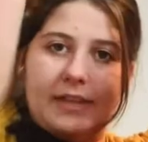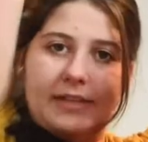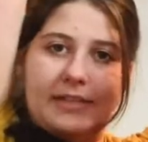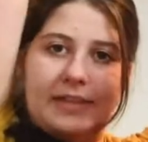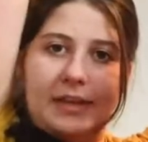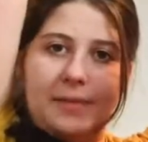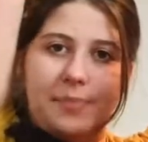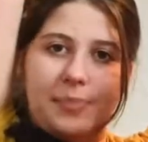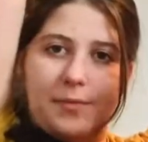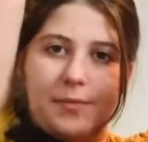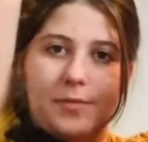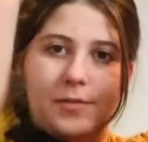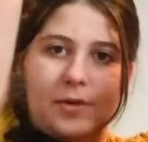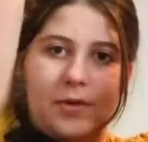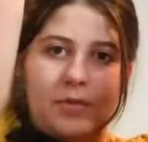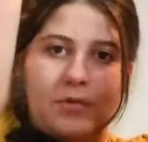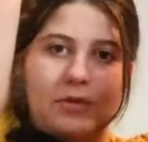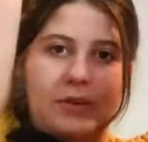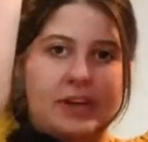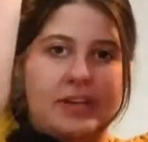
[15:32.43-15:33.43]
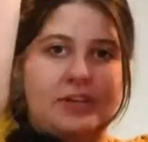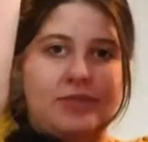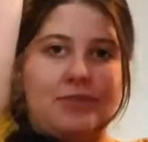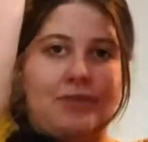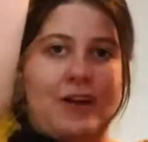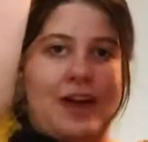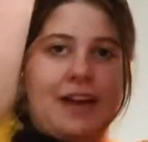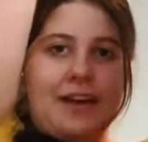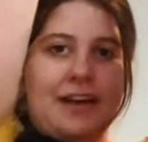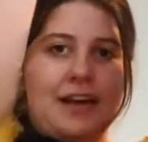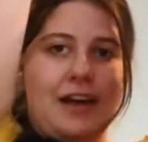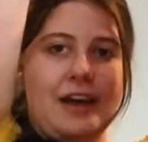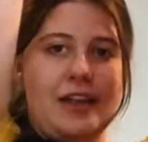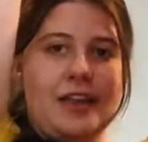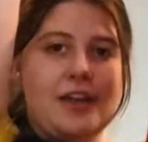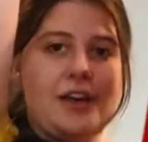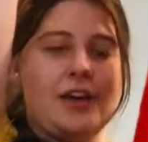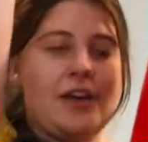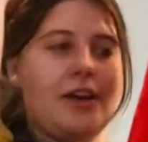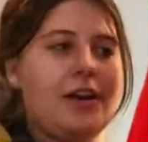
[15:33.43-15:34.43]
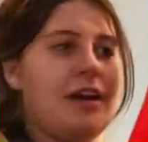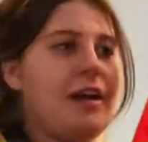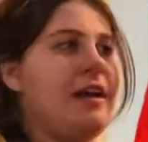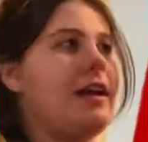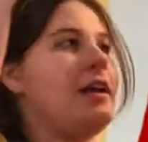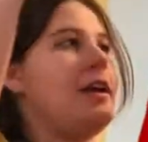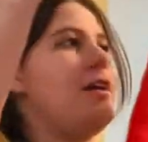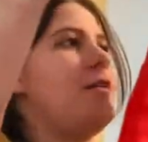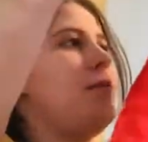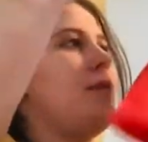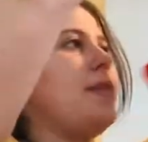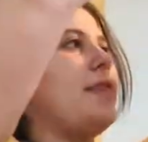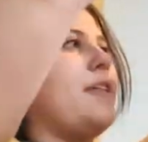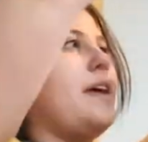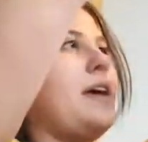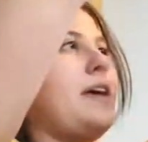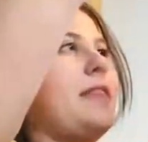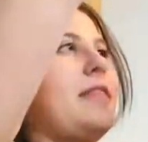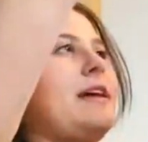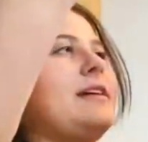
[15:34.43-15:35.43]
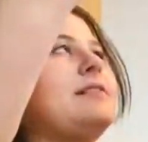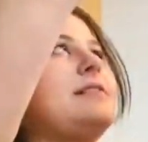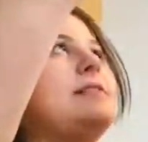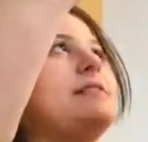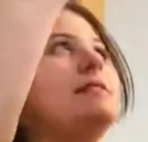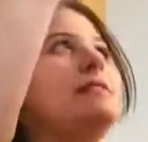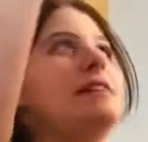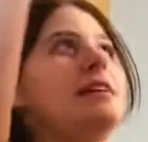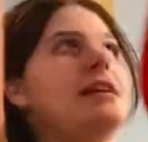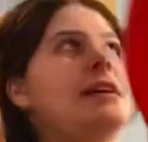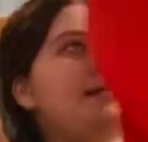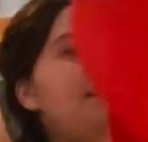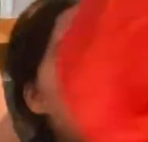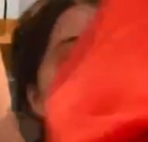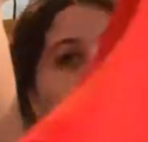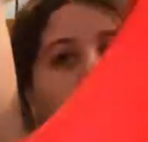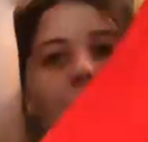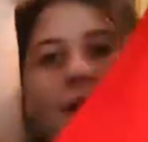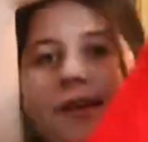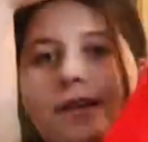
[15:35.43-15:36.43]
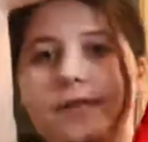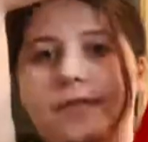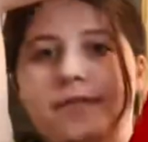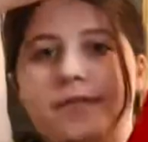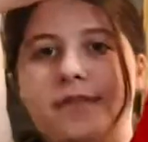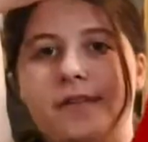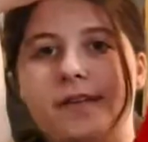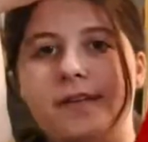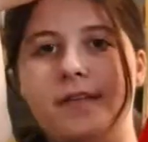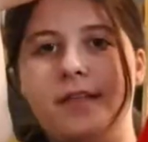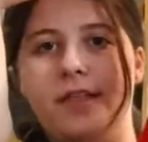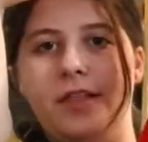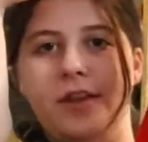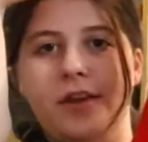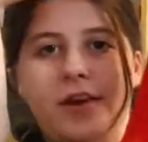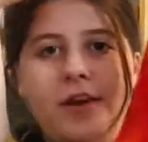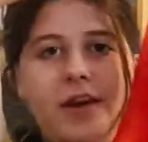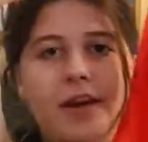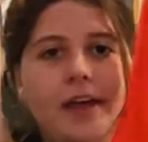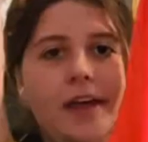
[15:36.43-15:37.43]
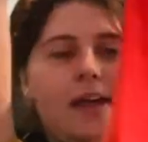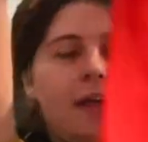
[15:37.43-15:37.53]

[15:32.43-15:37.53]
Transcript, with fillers: deep orange red color with like that seam kind of look.